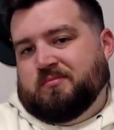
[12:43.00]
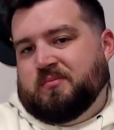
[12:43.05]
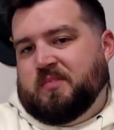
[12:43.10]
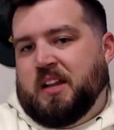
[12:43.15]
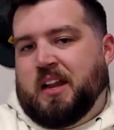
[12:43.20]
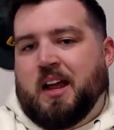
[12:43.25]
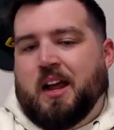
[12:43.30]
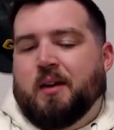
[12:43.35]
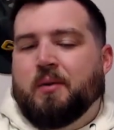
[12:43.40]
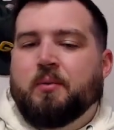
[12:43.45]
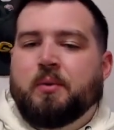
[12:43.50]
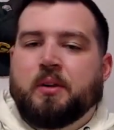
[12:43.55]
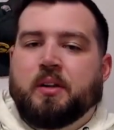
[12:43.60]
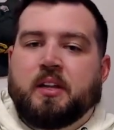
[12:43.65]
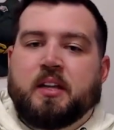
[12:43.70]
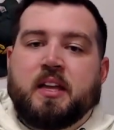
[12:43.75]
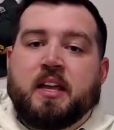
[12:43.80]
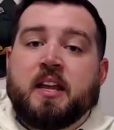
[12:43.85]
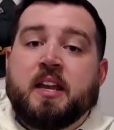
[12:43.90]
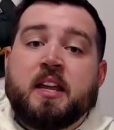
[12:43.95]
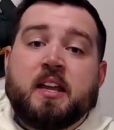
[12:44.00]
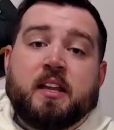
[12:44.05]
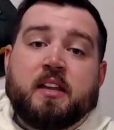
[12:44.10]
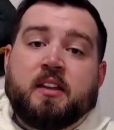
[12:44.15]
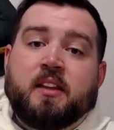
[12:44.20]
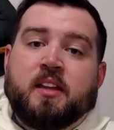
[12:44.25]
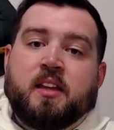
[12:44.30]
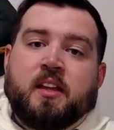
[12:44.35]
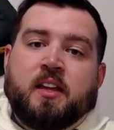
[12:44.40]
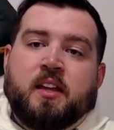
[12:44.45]
not really in it,
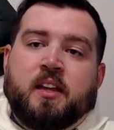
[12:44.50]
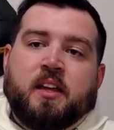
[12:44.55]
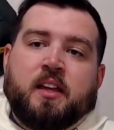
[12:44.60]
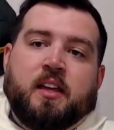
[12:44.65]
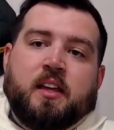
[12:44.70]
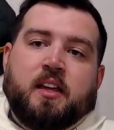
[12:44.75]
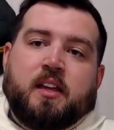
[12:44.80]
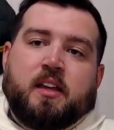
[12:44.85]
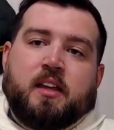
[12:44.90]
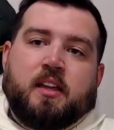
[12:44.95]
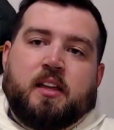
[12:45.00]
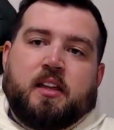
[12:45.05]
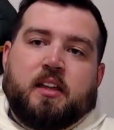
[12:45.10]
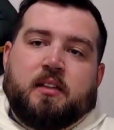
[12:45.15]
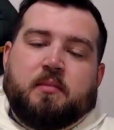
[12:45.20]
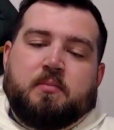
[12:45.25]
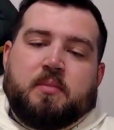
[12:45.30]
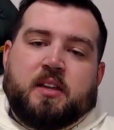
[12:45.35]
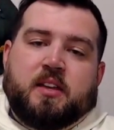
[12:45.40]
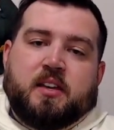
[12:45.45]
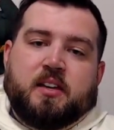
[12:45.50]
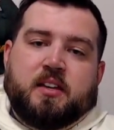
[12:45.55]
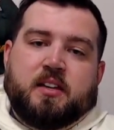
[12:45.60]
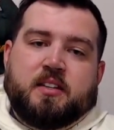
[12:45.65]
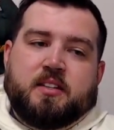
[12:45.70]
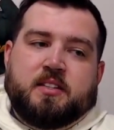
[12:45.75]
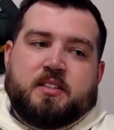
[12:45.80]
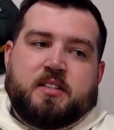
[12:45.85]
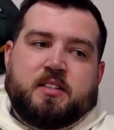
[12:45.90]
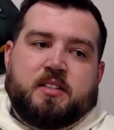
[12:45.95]

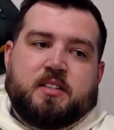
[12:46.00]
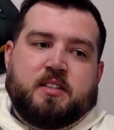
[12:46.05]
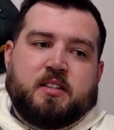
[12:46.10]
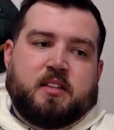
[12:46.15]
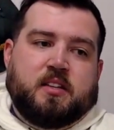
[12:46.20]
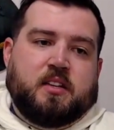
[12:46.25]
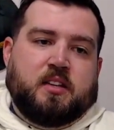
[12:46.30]
because